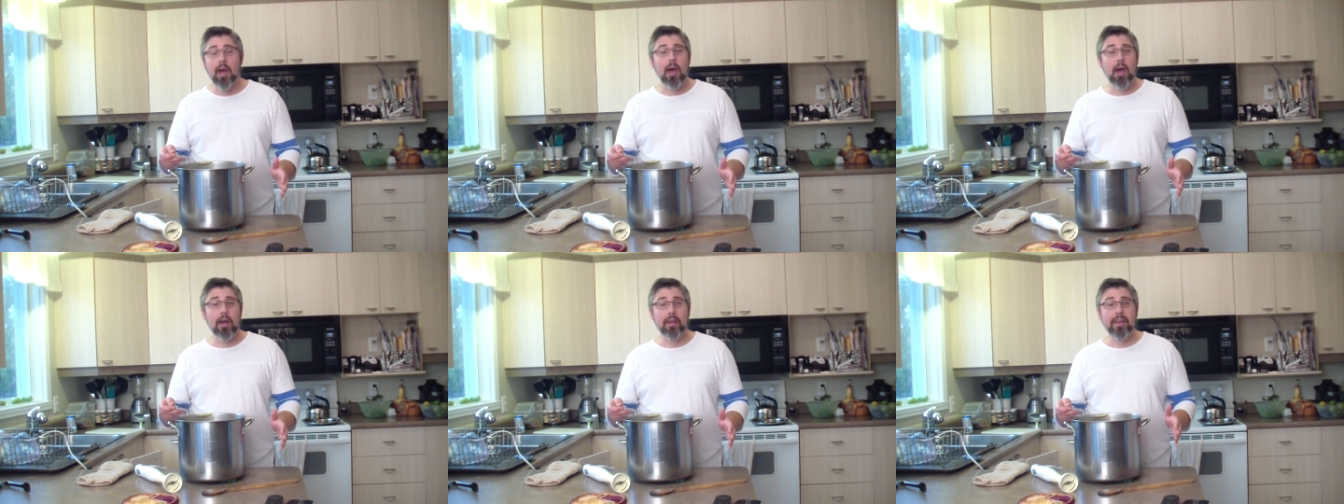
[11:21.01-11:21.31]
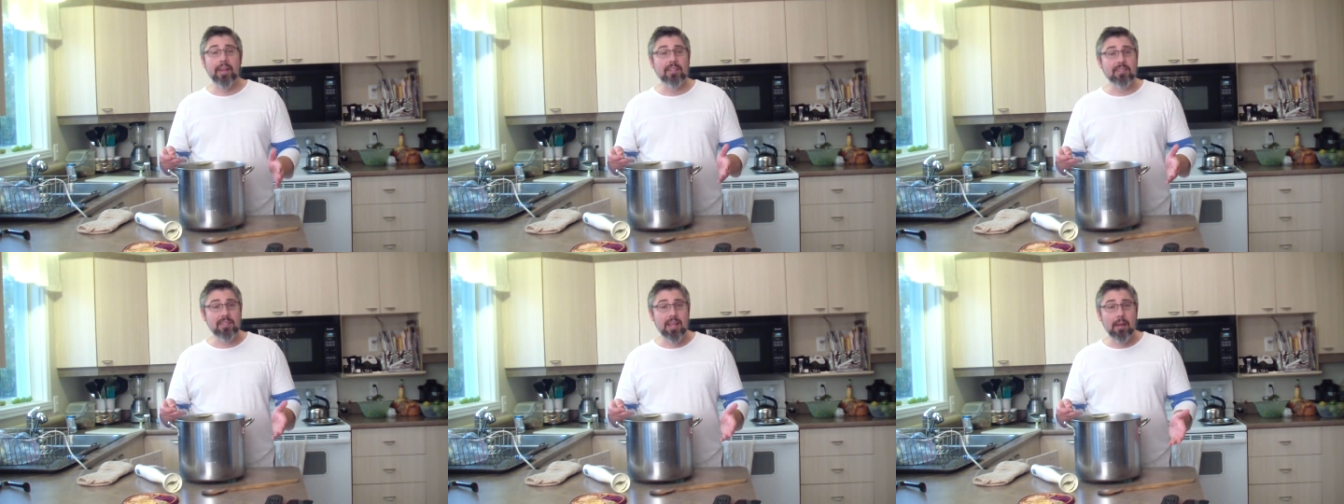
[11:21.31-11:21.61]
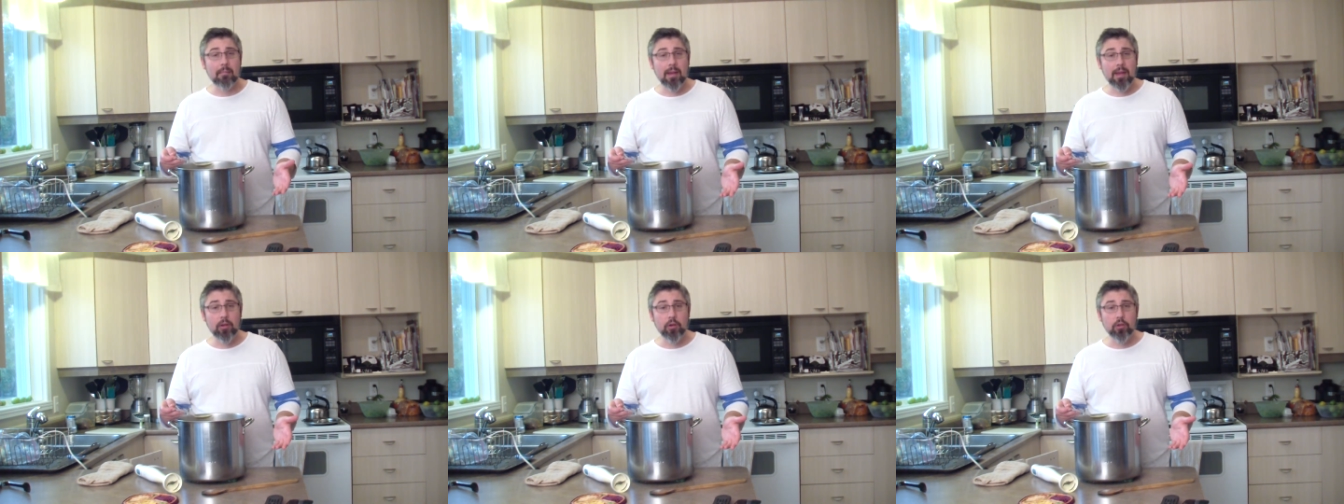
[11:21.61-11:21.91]
Next
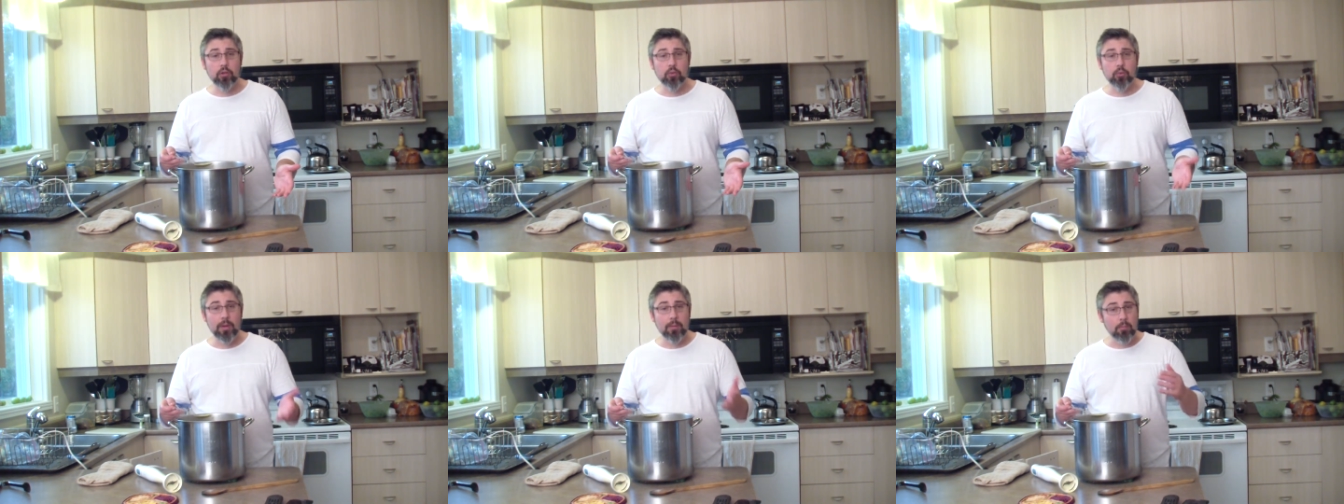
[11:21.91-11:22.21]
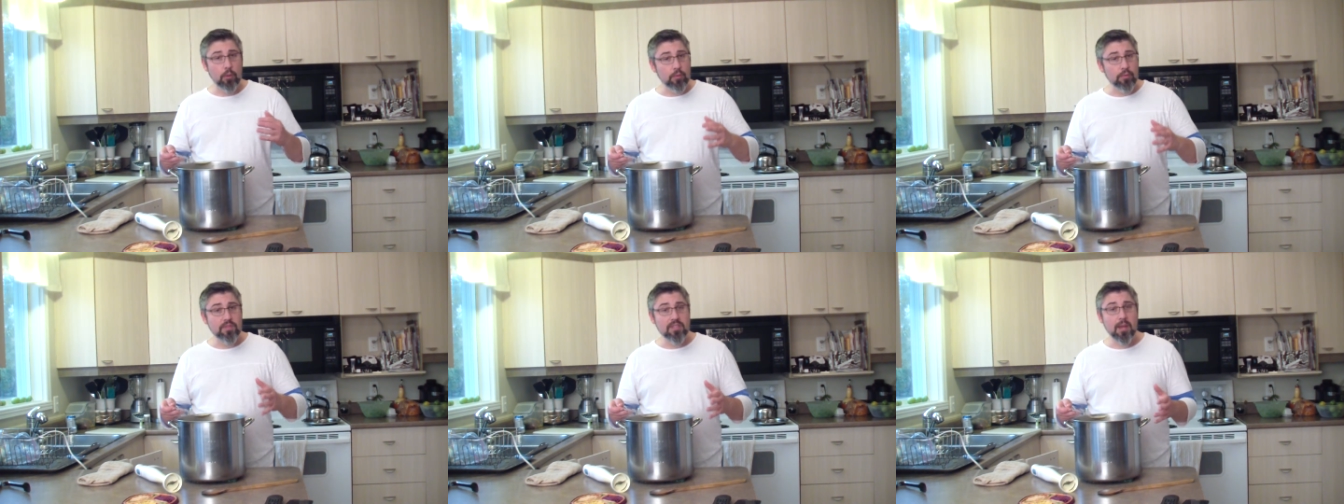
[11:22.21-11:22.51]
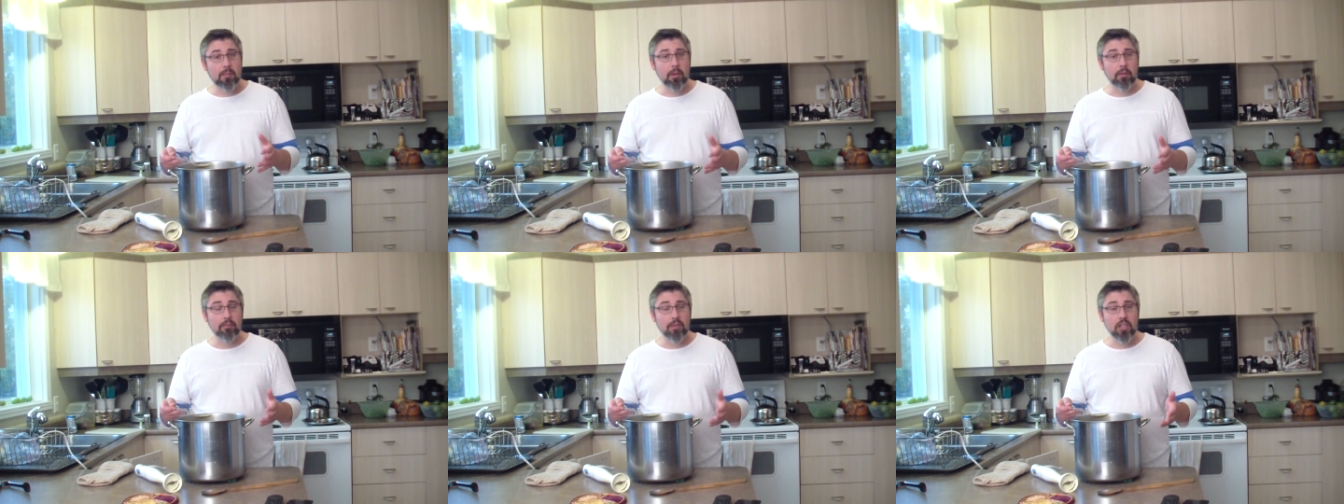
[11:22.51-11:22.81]
time I could remove
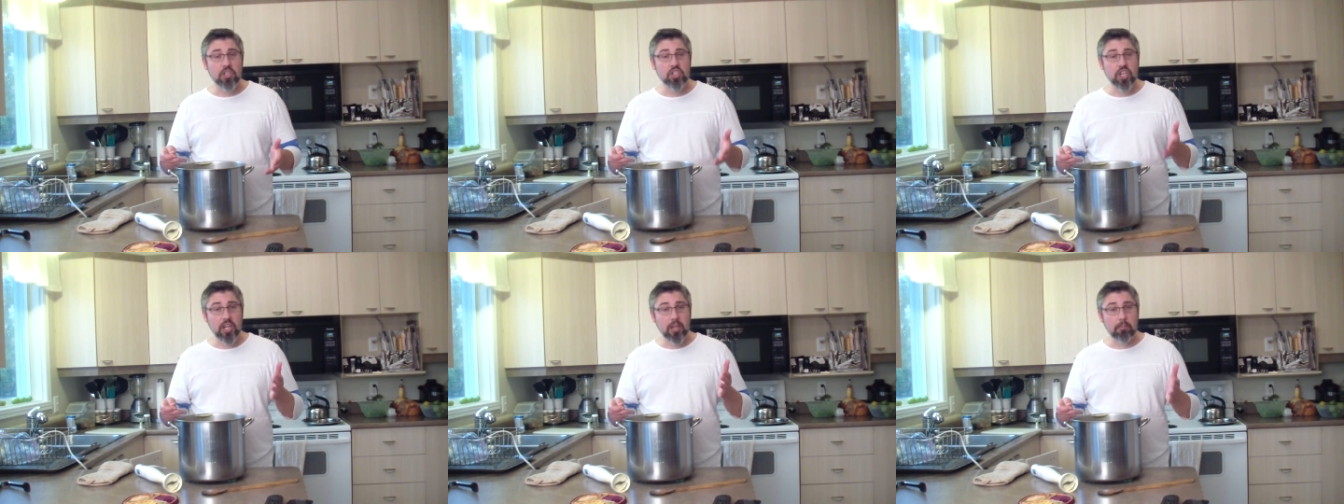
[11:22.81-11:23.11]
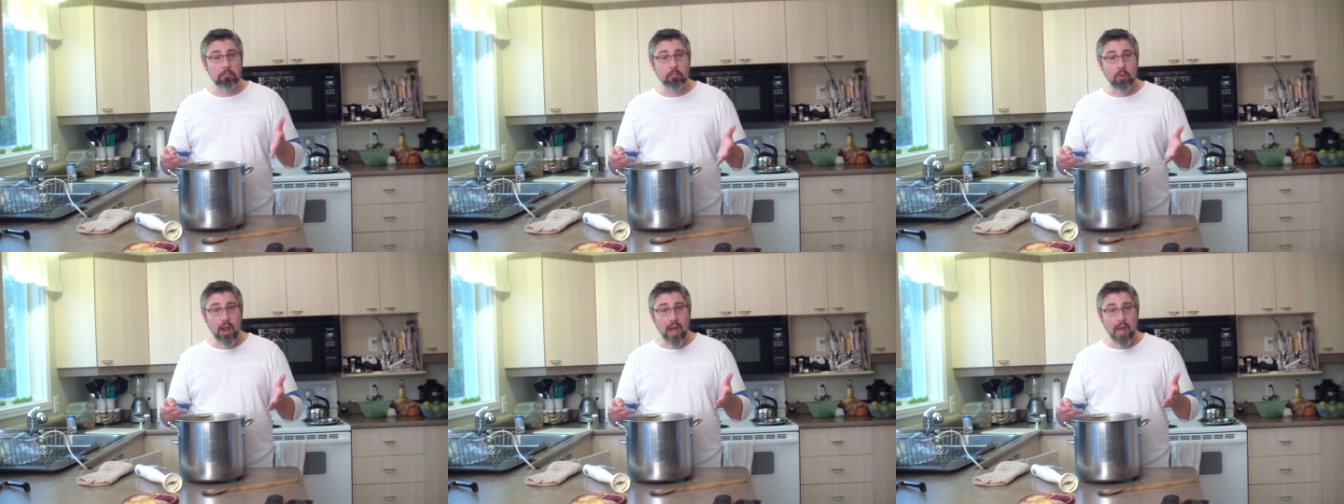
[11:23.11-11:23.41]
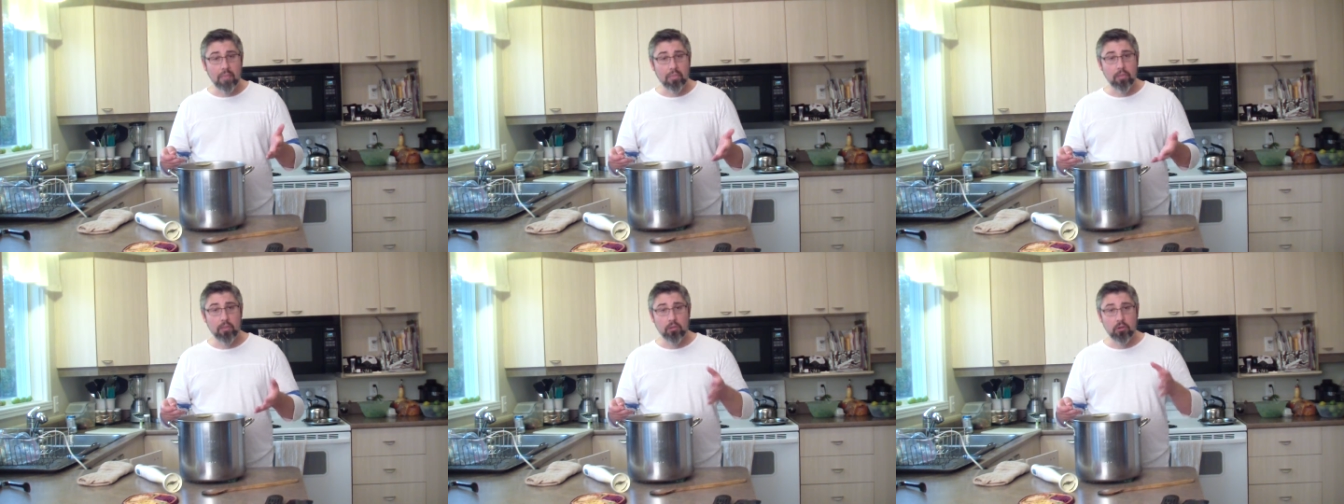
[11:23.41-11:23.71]
some of the chicken
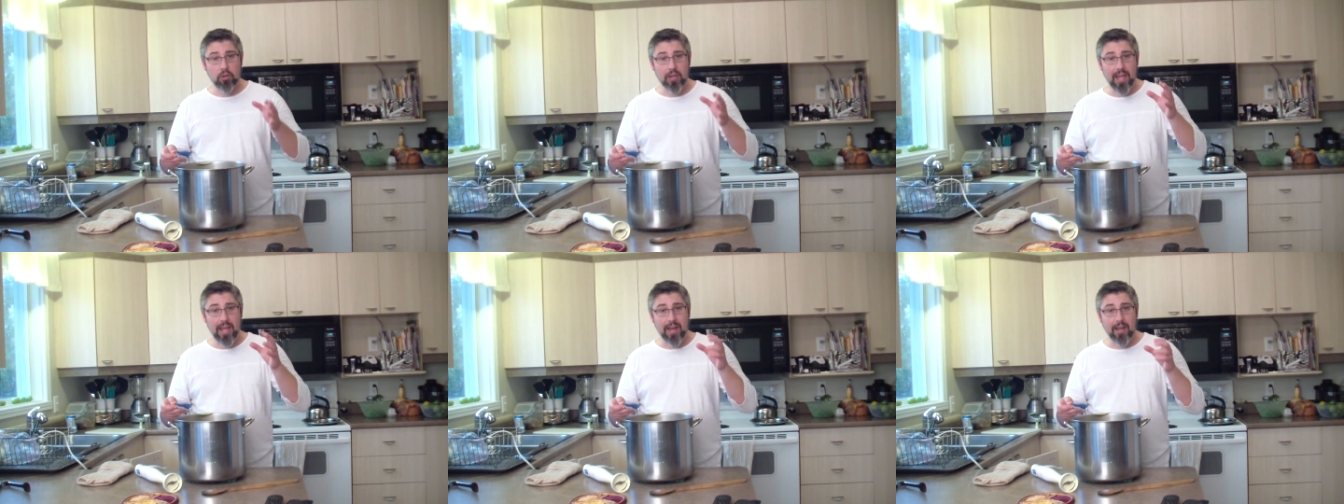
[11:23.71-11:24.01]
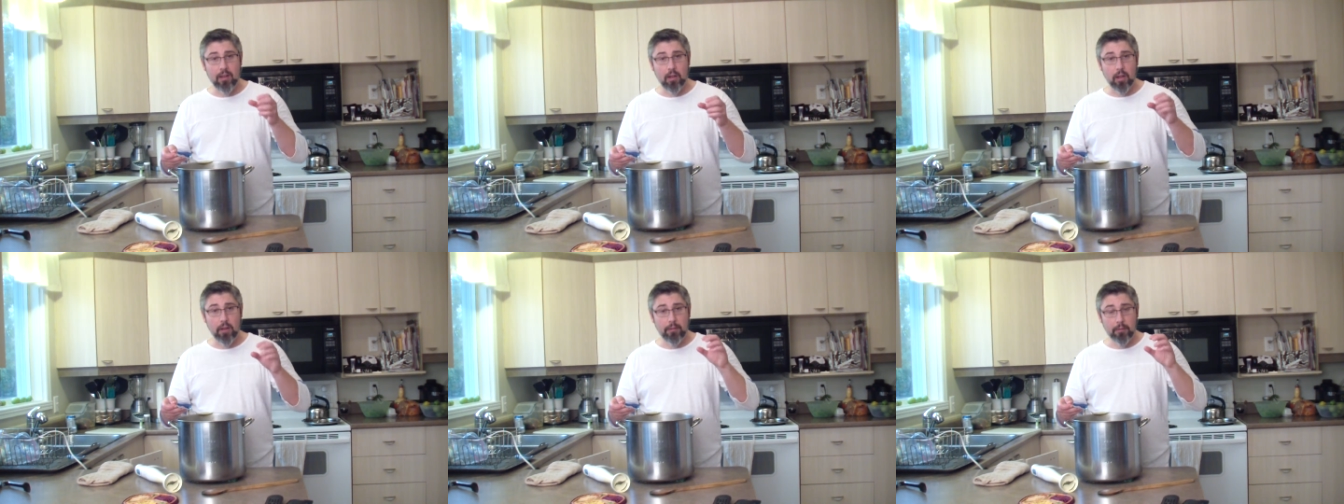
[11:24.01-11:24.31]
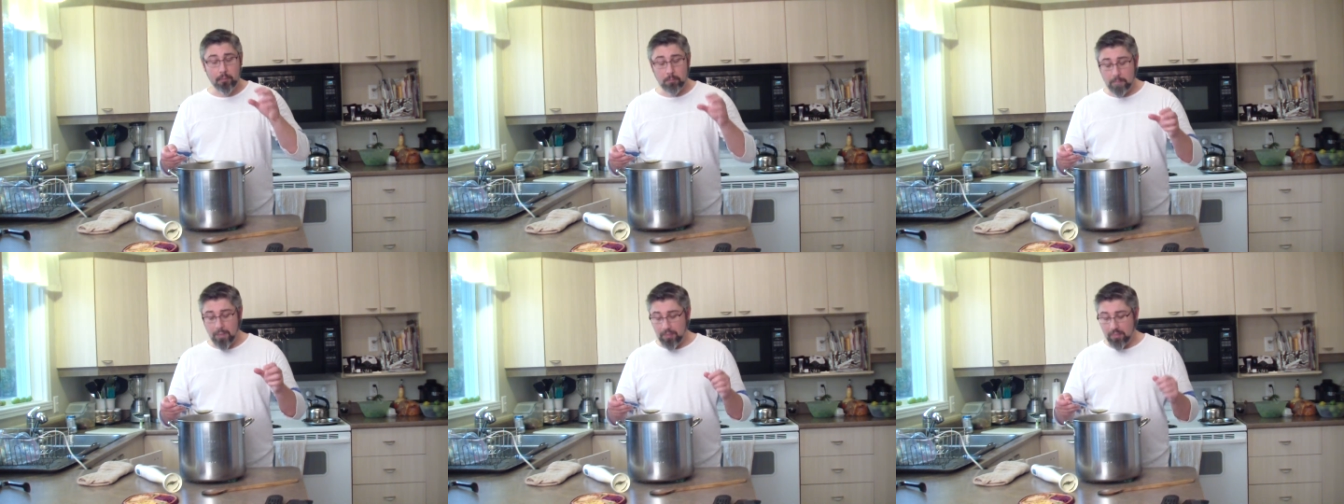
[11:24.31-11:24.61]
broth to get it a
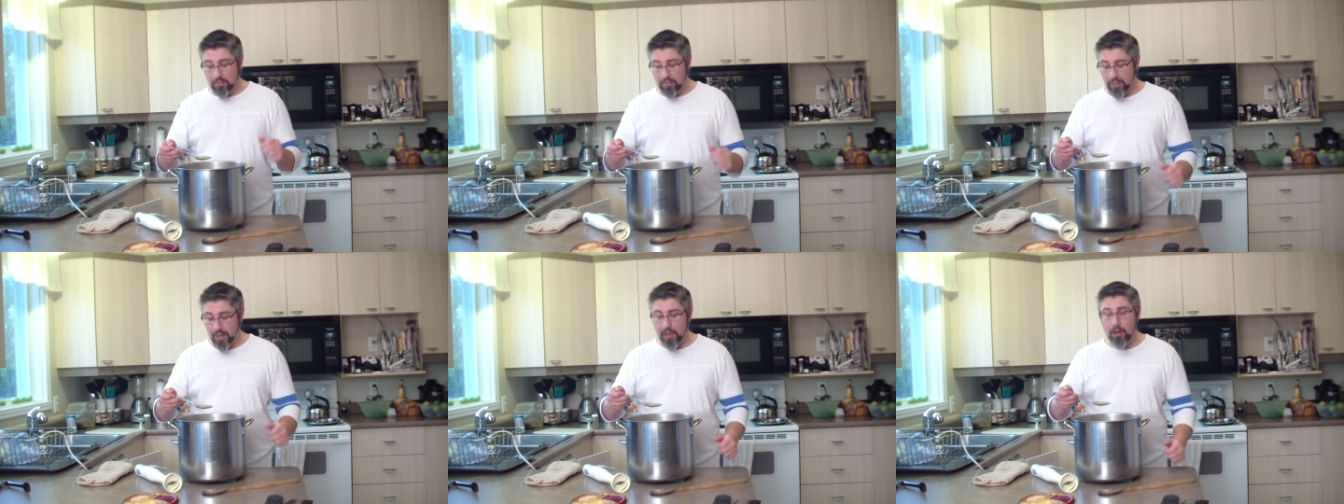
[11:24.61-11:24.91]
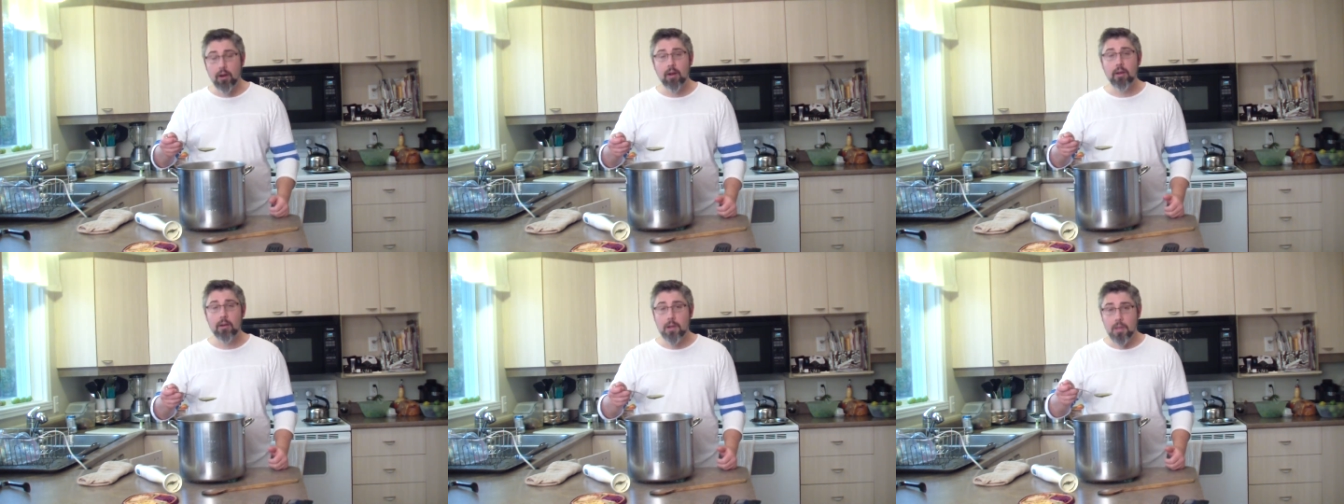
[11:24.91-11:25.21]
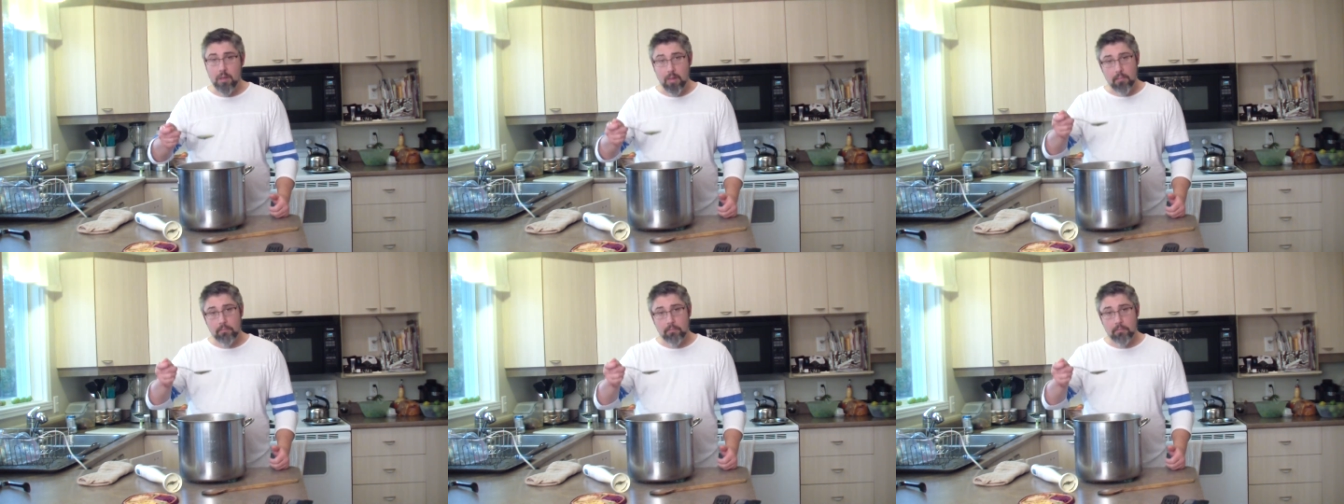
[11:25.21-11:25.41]
little bit thicker,